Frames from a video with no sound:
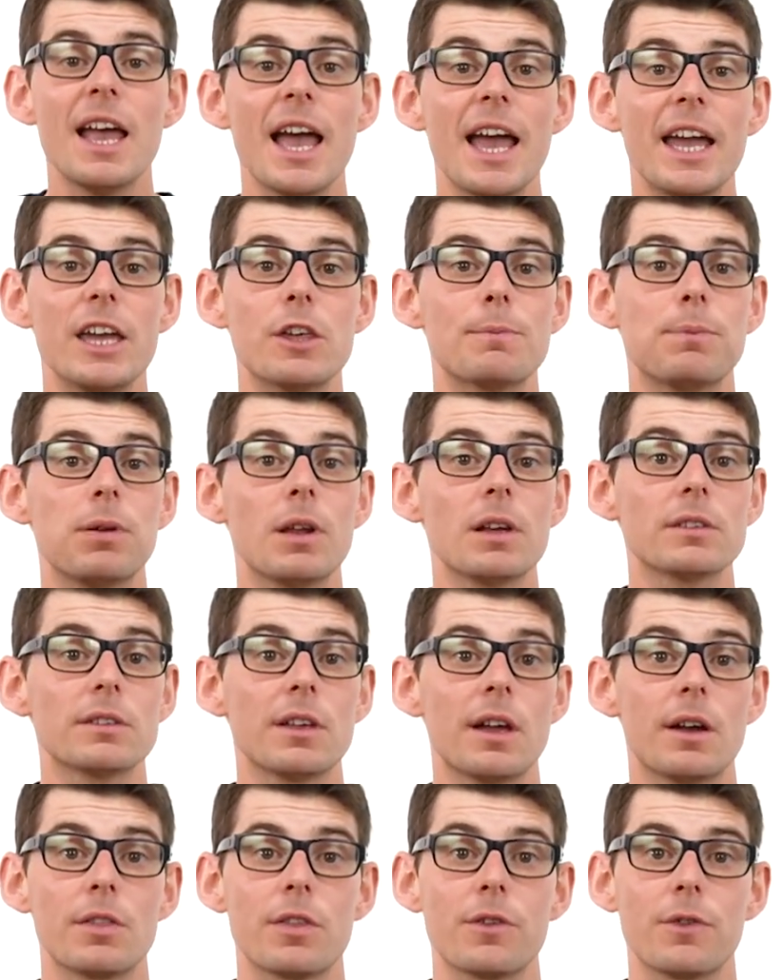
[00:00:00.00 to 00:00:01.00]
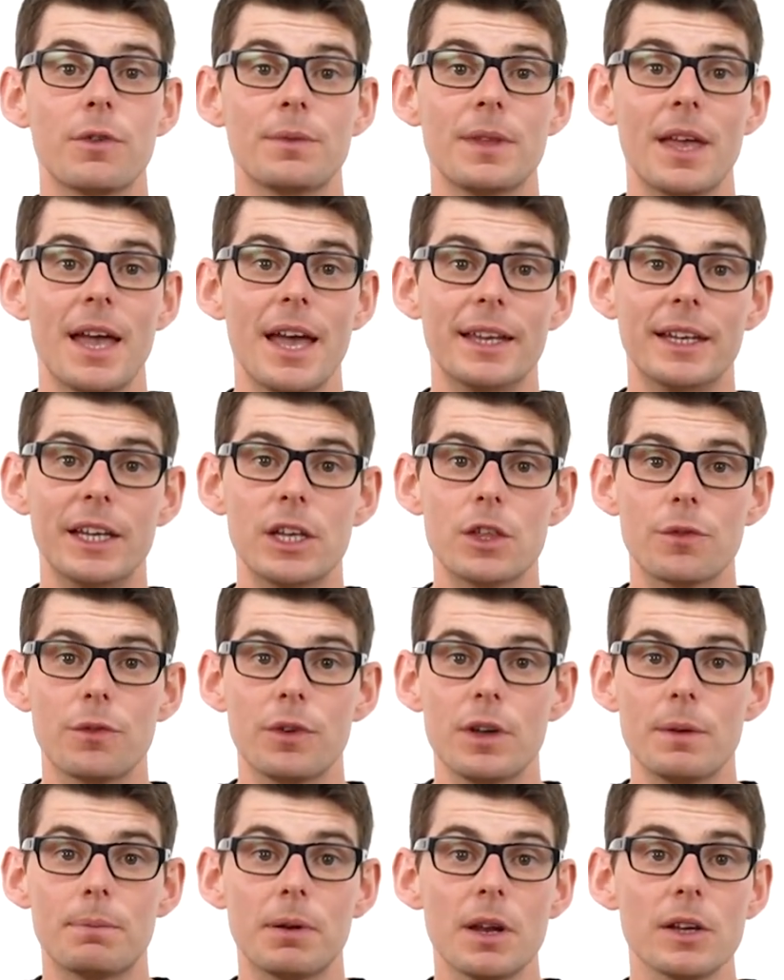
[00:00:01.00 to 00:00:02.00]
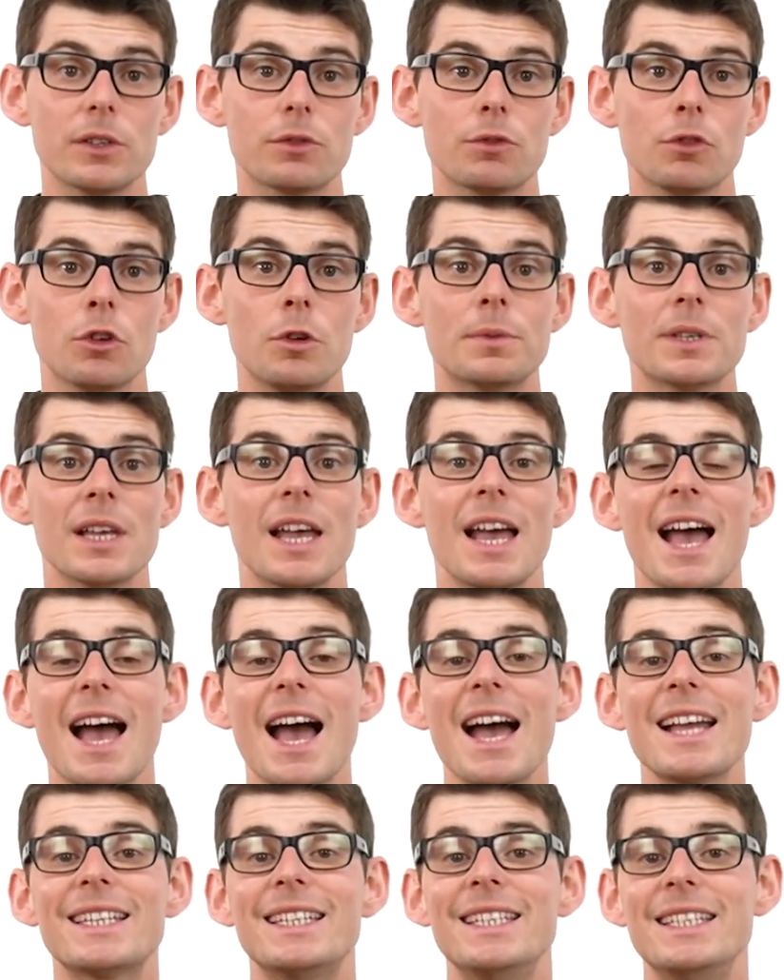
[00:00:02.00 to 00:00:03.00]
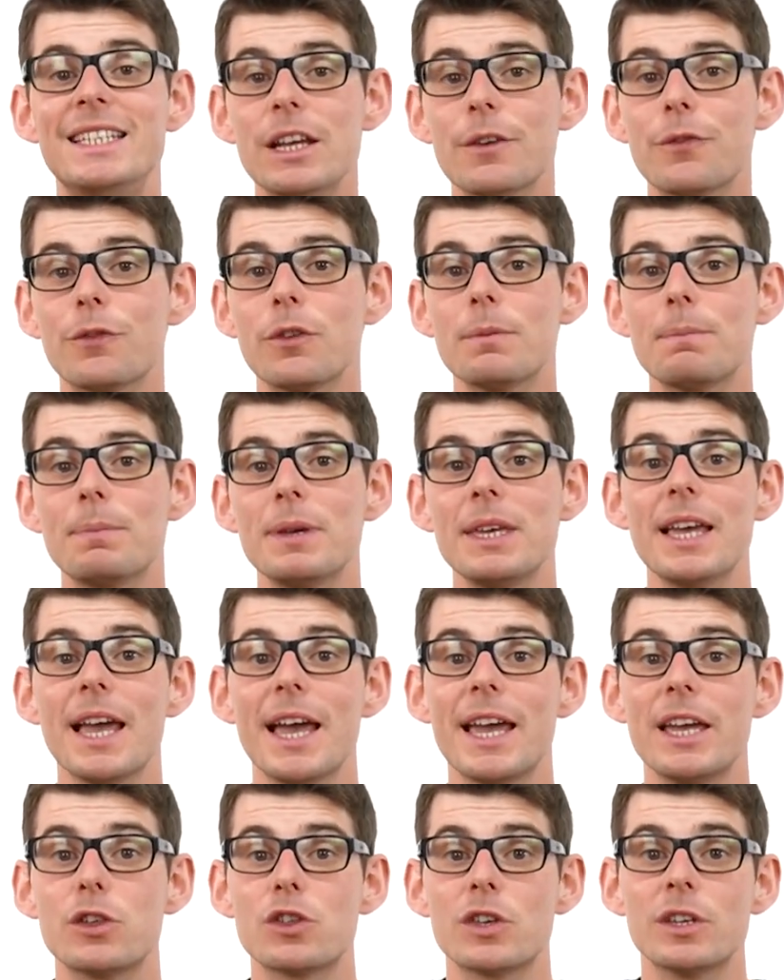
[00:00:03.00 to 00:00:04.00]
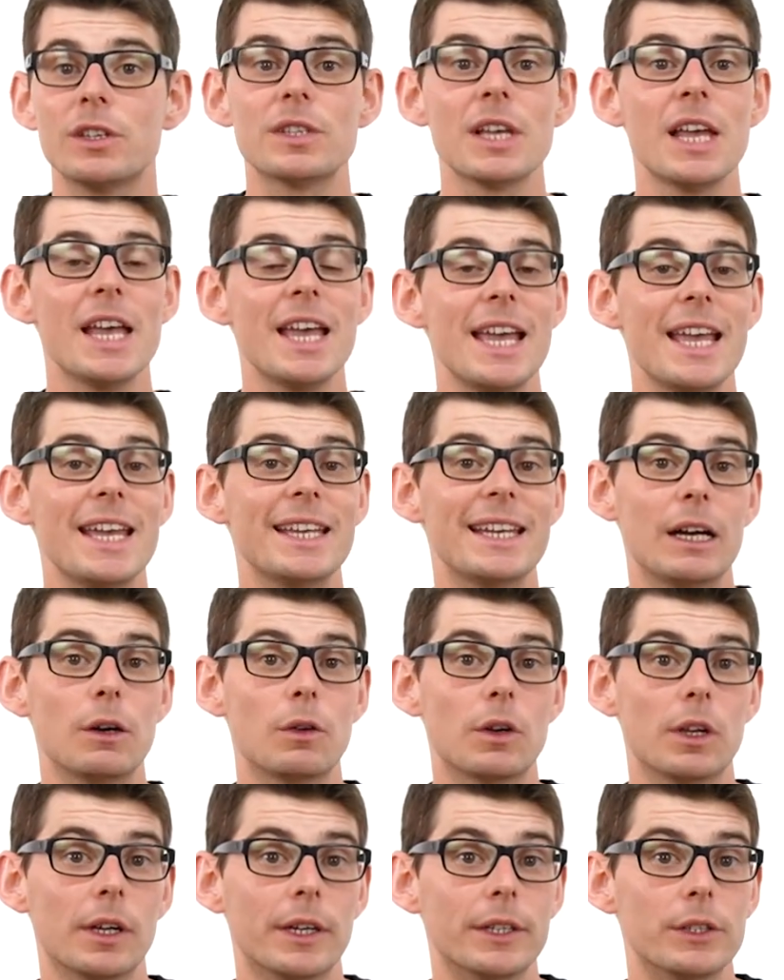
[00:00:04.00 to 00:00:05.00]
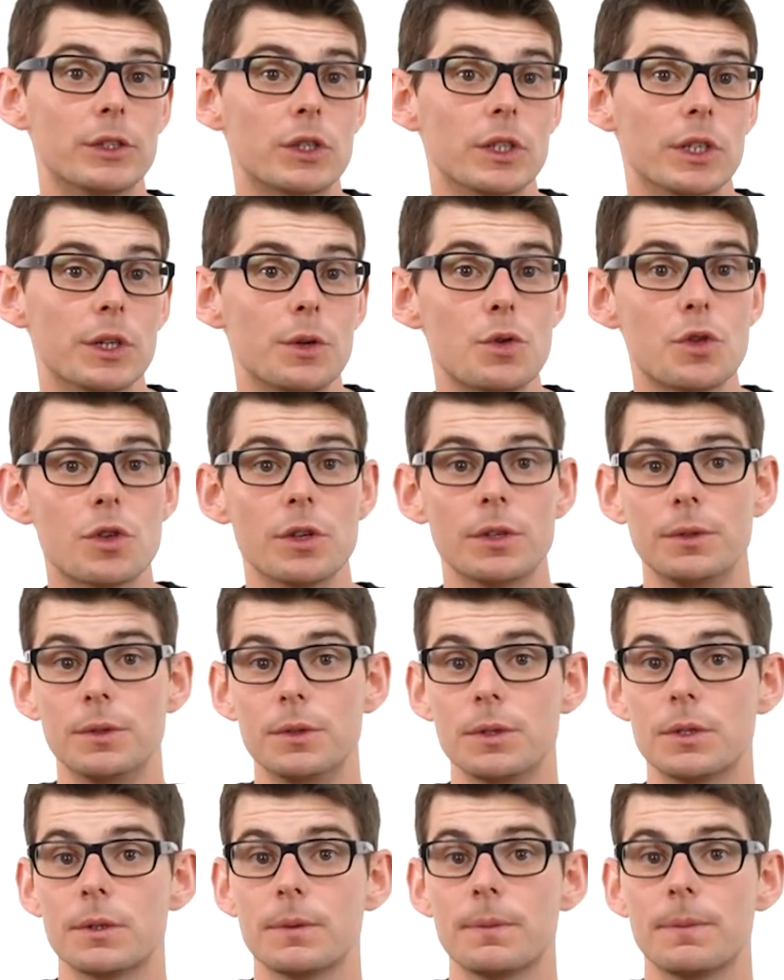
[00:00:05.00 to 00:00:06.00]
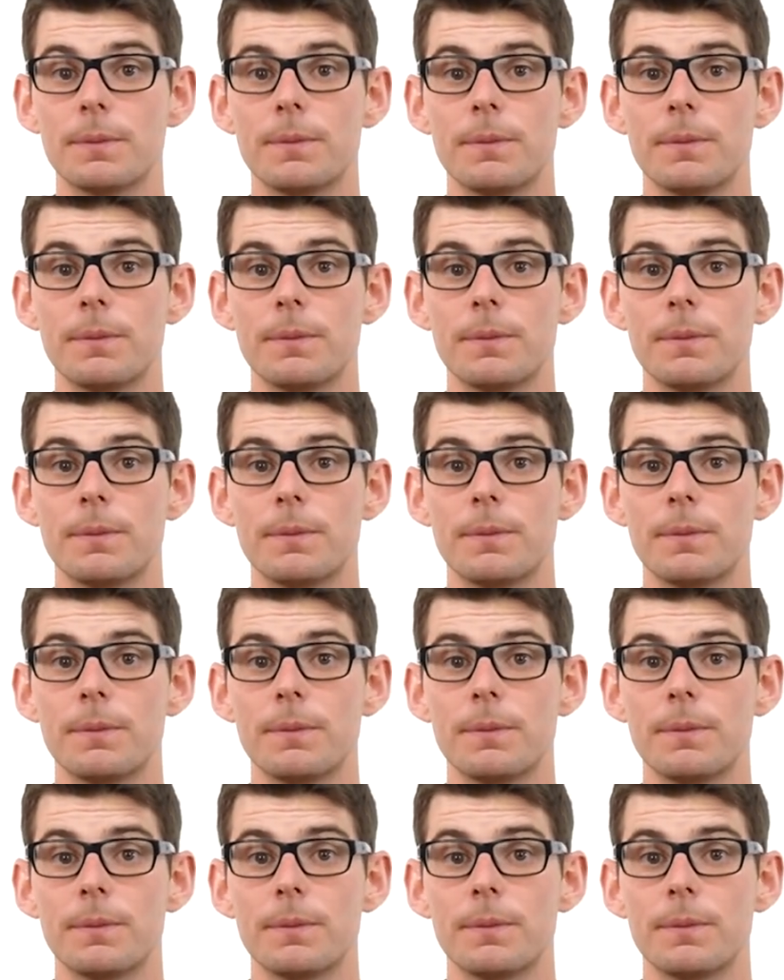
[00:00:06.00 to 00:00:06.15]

H plus ions from the NH3 plus groups at different pHs in alkaline solutions.